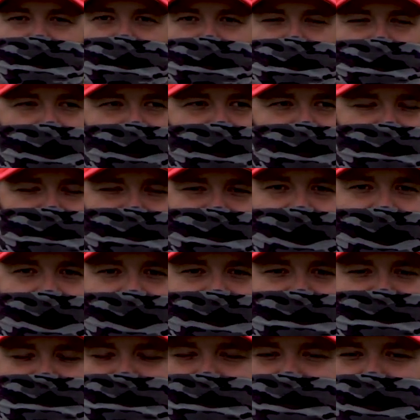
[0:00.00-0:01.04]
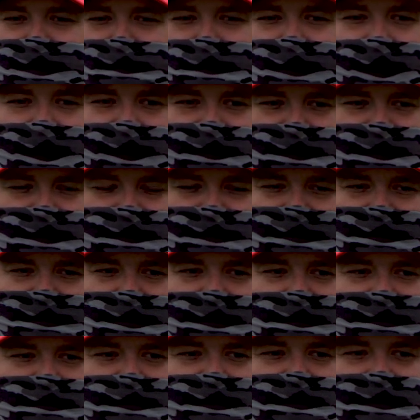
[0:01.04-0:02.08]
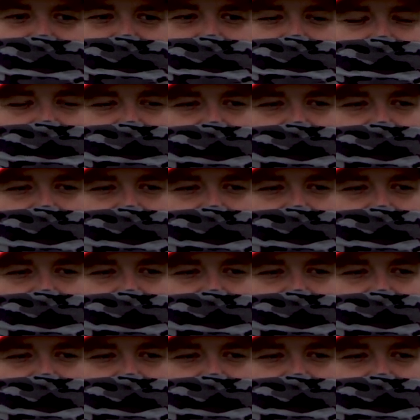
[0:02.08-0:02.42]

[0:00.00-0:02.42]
of the way those guys have come out this season